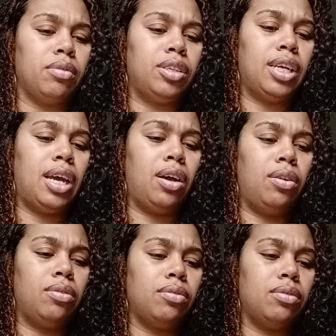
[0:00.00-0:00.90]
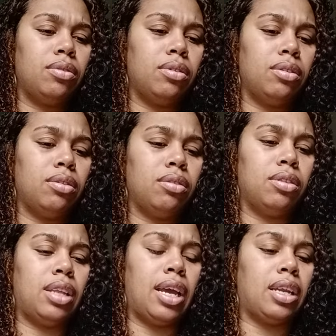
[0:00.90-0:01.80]
Child.
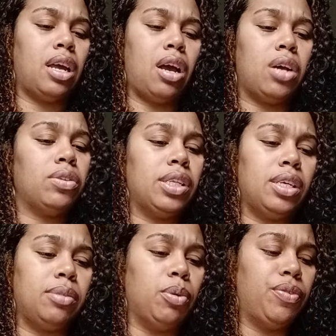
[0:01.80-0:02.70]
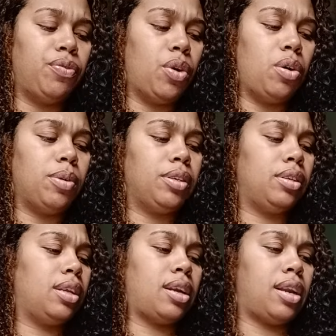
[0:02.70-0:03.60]
Like, nah, I don't see us moving forward.
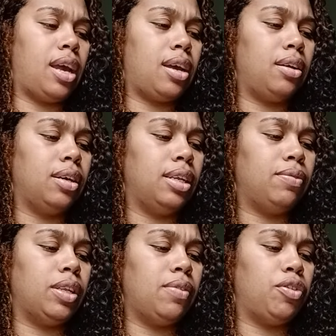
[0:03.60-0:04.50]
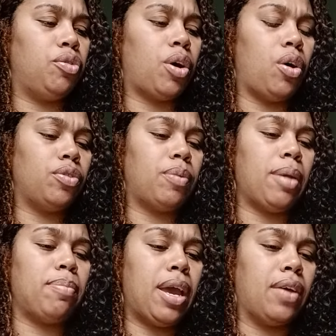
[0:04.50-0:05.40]
Da, da, da, 11, 11, you are on the
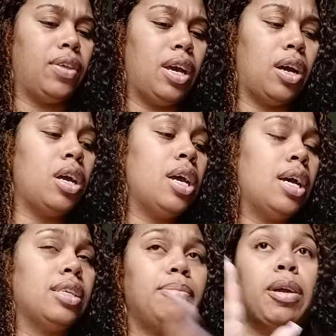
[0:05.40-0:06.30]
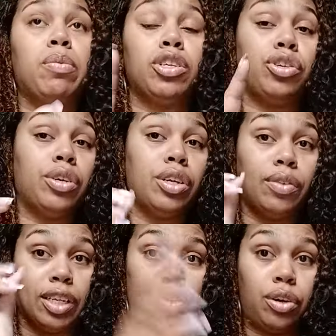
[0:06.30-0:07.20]
right path. Yeah. Spirit wants you to know
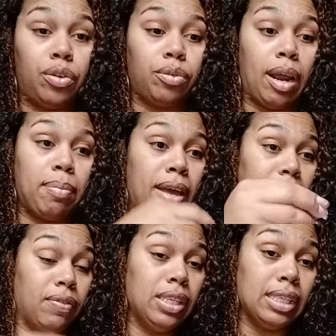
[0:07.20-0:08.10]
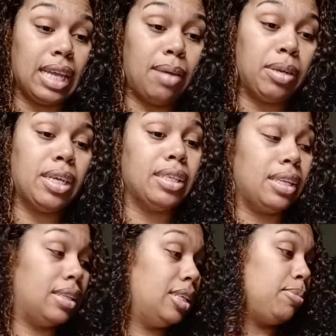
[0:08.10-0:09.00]
that you are on the right path. If this is happening, it,
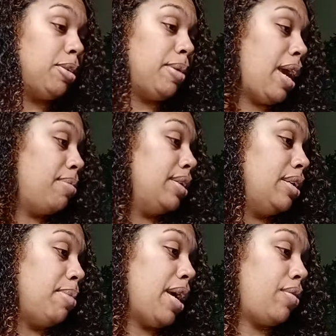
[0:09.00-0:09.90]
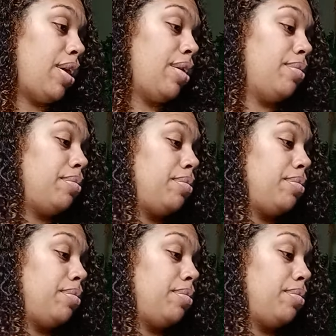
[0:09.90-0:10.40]
this must be happening in the background.